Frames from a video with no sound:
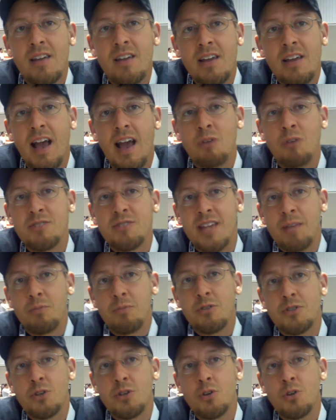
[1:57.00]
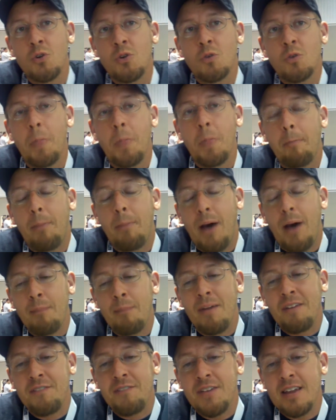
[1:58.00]
I was able to pop
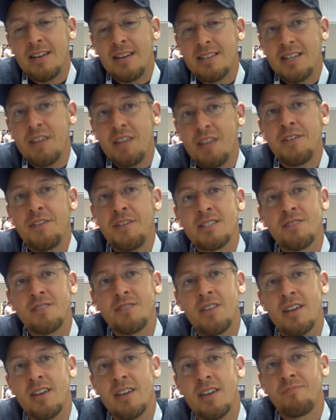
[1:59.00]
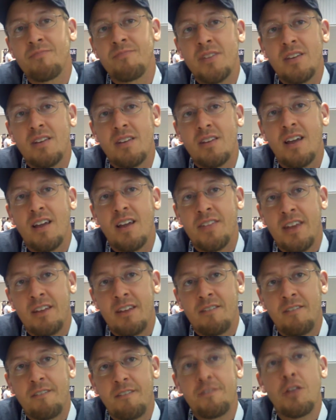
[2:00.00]
my feet defensively and
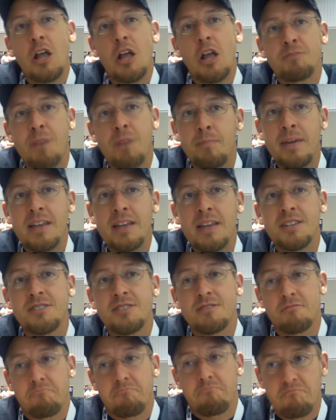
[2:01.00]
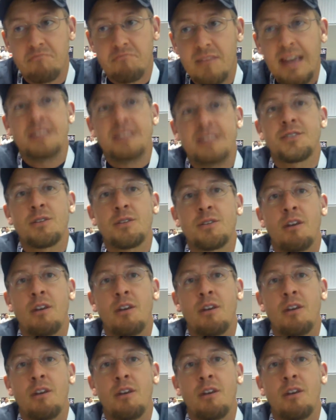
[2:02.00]
then flush my beasts into the